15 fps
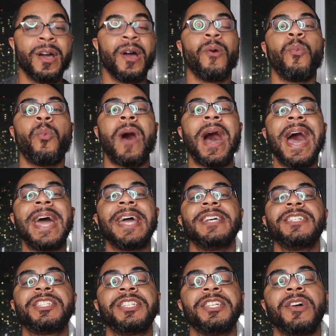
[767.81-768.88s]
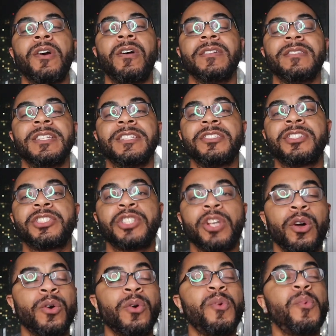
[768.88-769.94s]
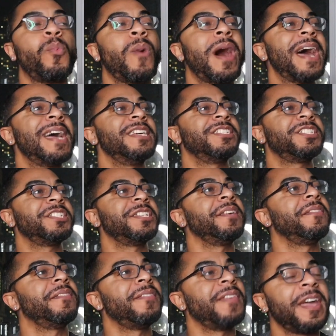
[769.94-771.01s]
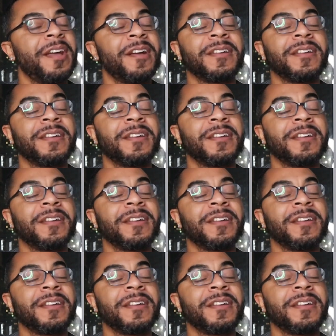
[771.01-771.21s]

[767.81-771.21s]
Why is she on this show? Why is she there?